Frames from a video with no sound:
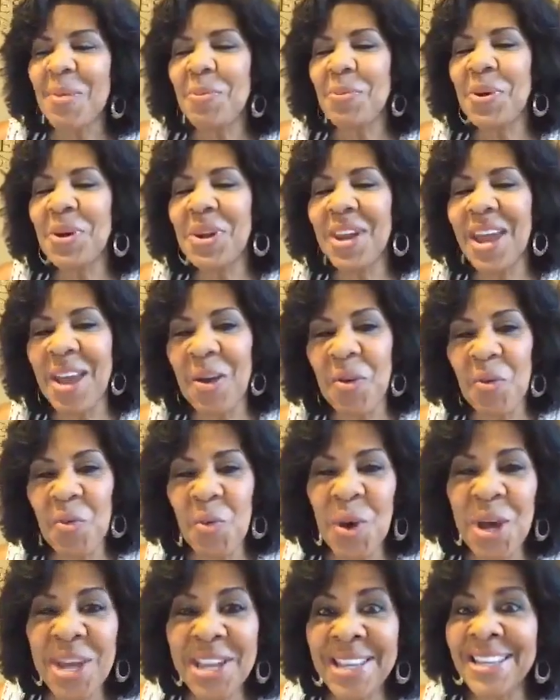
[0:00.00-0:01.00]
Put a
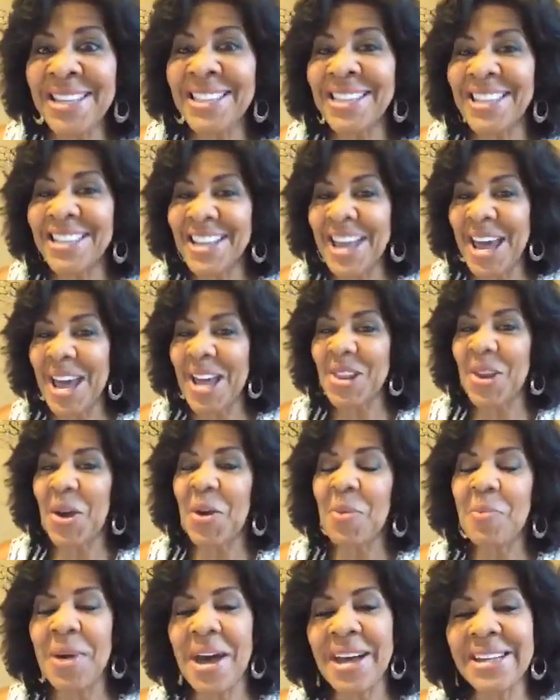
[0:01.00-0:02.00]
1 in the
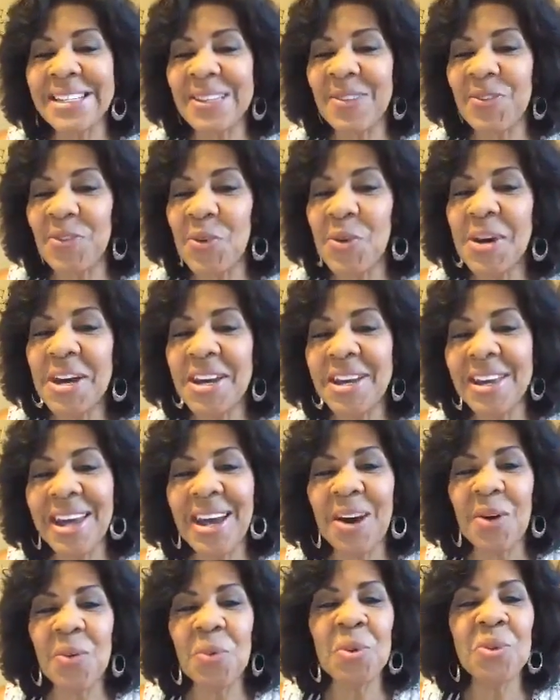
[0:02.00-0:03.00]
dialogue box if you hung
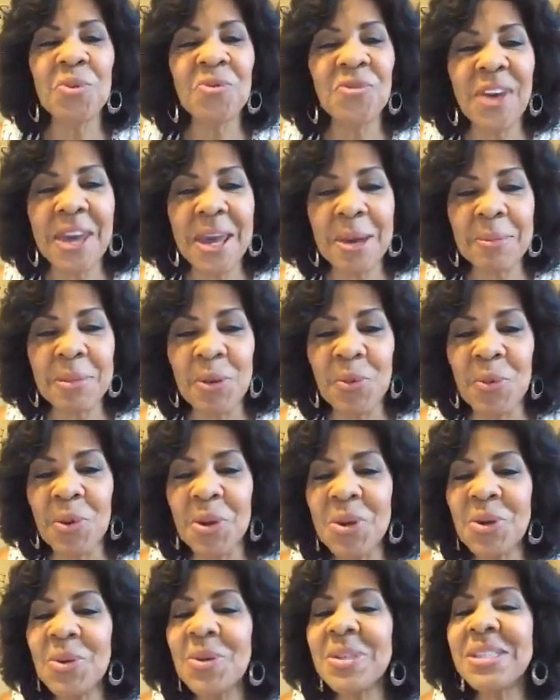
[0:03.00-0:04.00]
out with family. Were
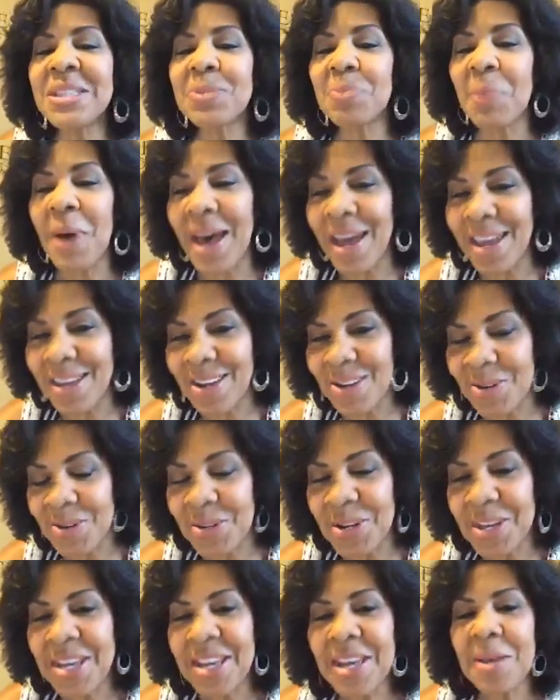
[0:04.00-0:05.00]
you
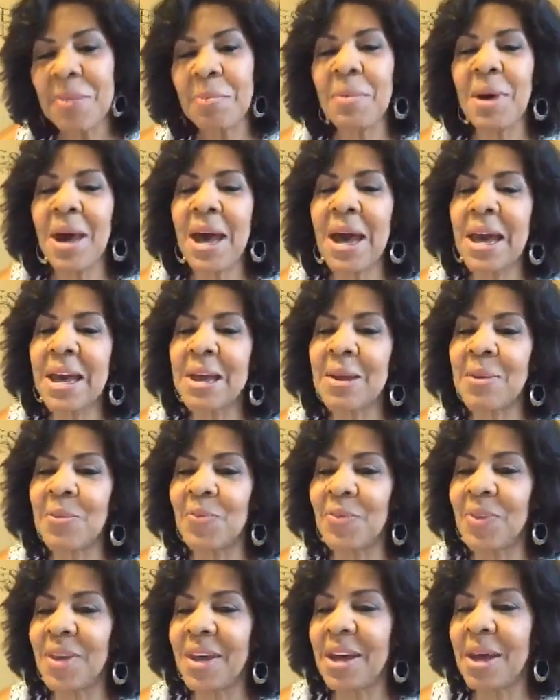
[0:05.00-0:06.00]
inspired by
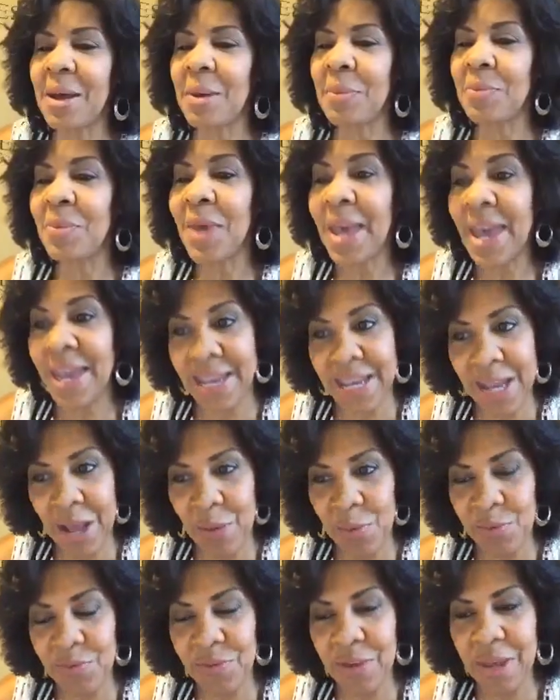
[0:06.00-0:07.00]
hanging
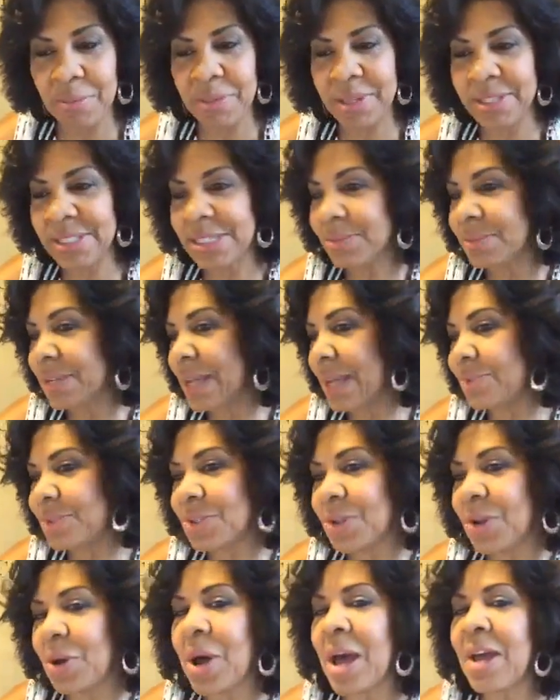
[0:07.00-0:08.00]
out with family? Sometimes,
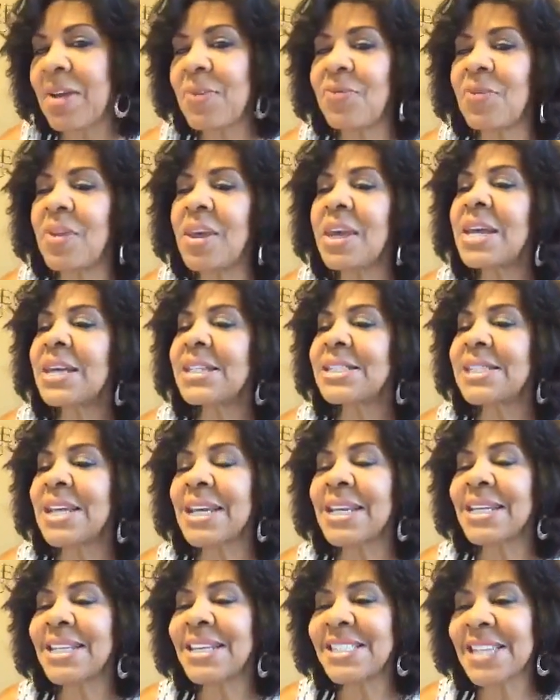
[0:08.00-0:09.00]
you know, I've
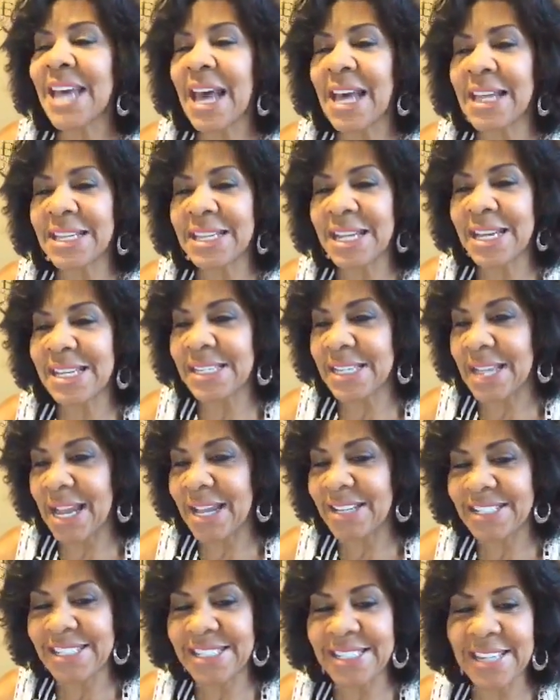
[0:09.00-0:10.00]
taken these holidays and
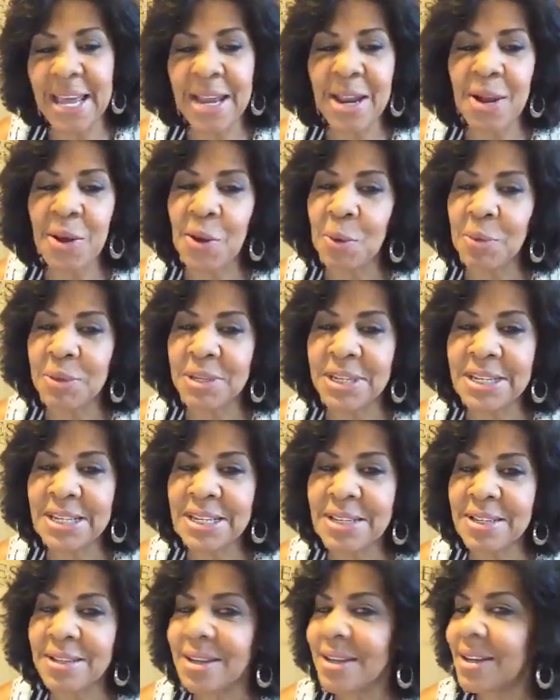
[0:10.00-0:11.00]
I just sat home and
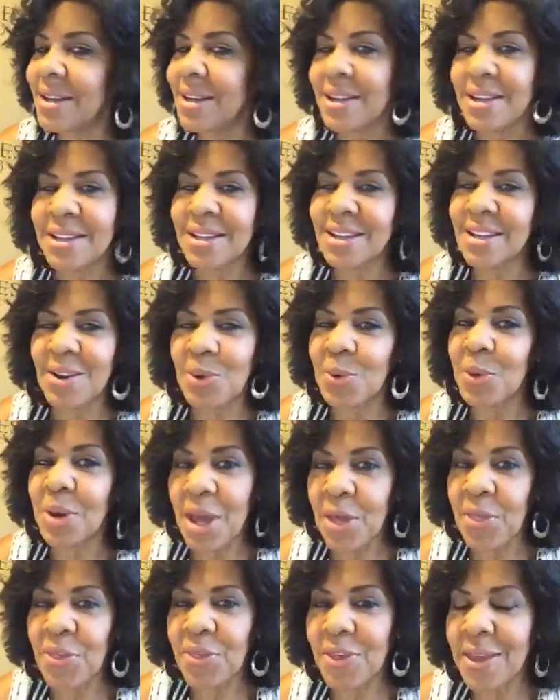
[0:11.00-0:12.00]
did, you know,
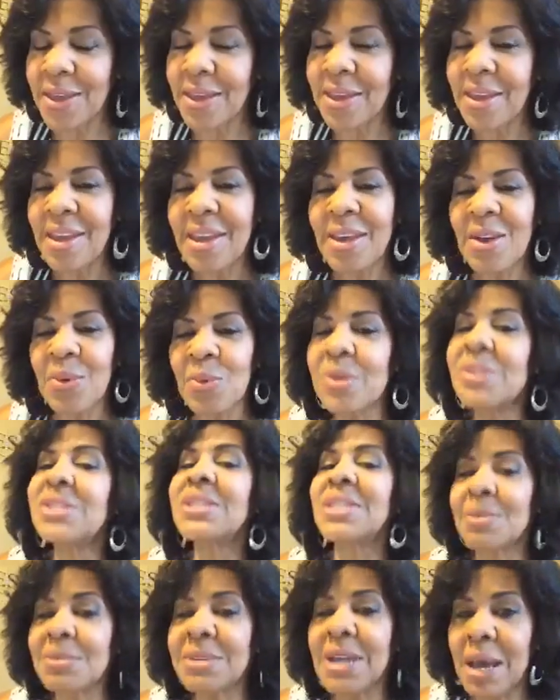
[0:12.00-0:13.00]
nothing, which
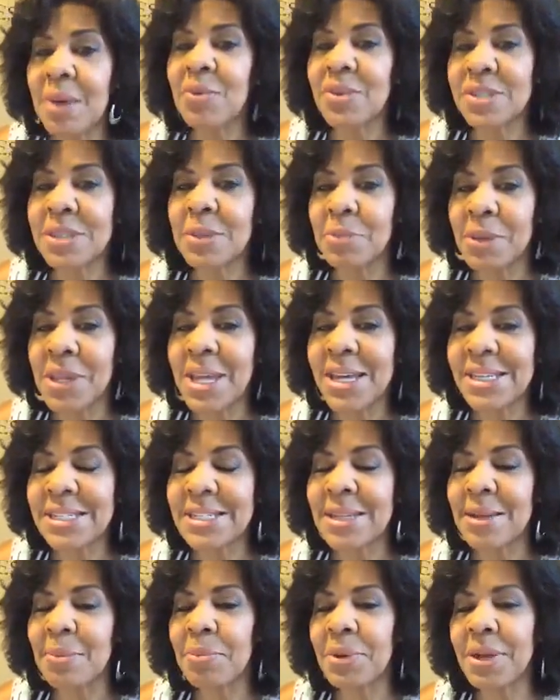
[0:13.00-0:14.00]
sometimes was a
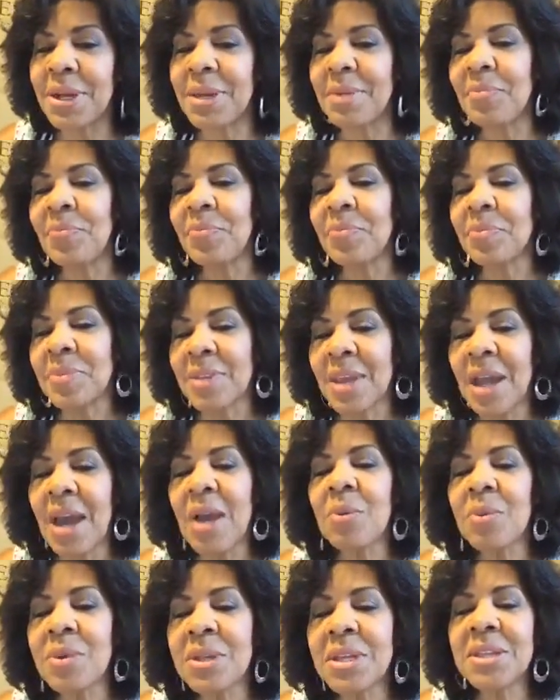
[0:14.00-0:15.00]
blessing. But
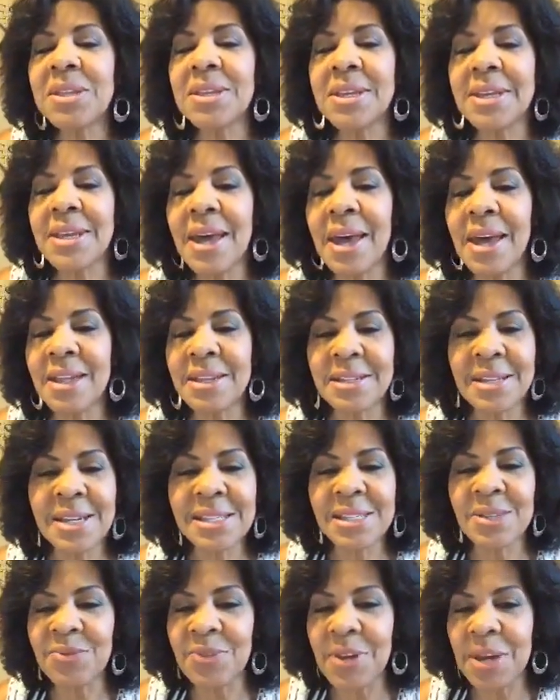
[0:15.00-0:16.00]
I really think
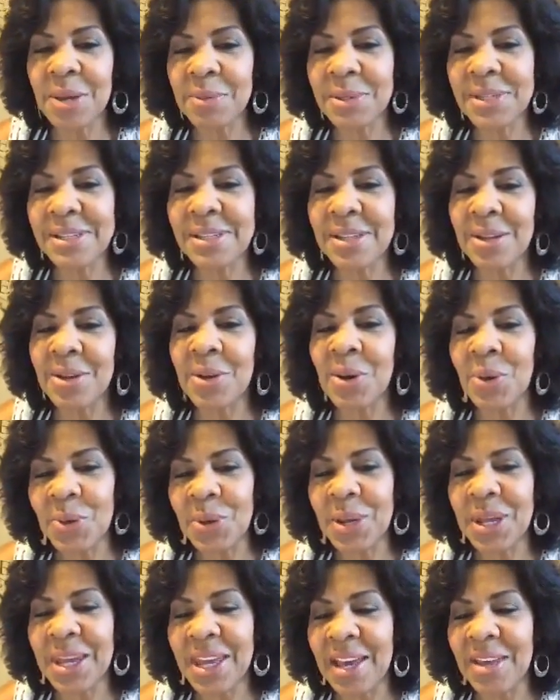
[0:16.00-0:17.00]
holidays and family go
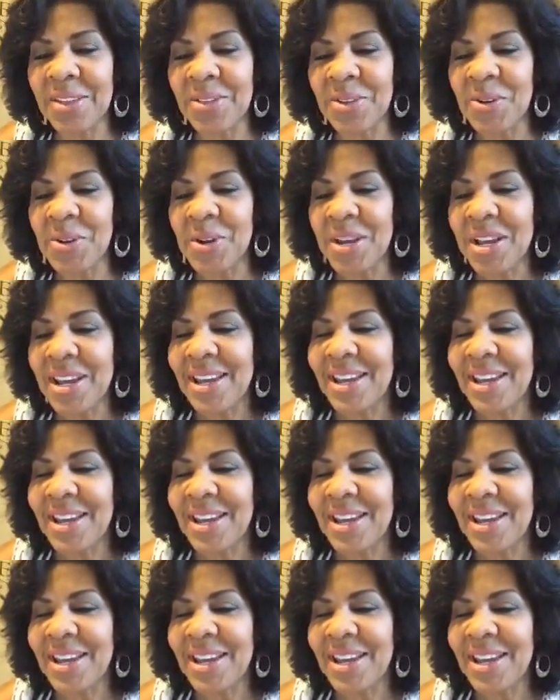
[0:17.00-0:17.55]
together.